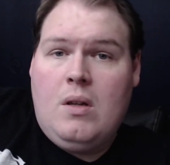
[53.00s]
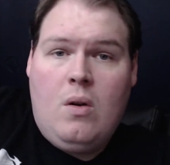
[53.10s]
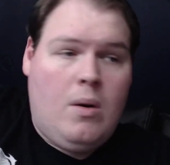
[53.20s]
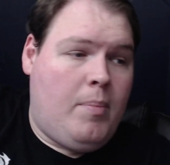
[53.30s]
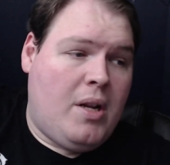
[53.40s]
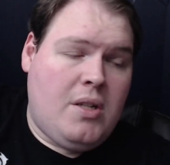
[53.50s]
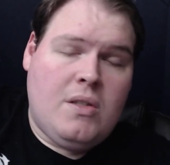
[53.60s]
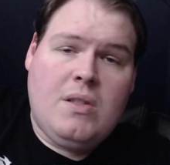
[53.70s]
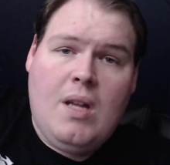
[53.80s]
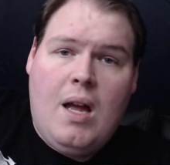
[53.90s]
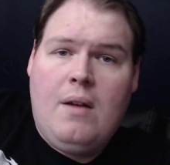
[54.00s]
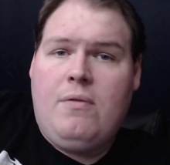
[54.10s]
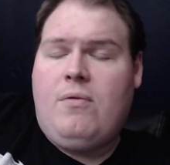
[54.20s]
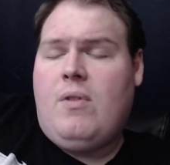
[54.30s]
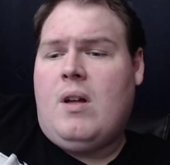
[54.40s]
you know a bunch of
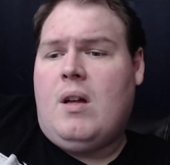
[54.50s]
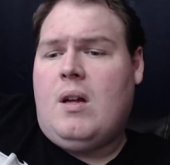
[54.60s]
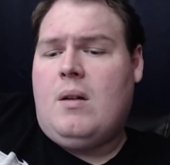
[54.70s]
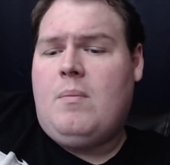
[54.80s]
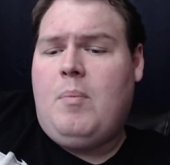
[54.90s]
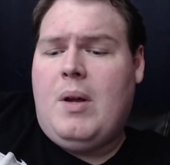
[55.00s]
stuff uh,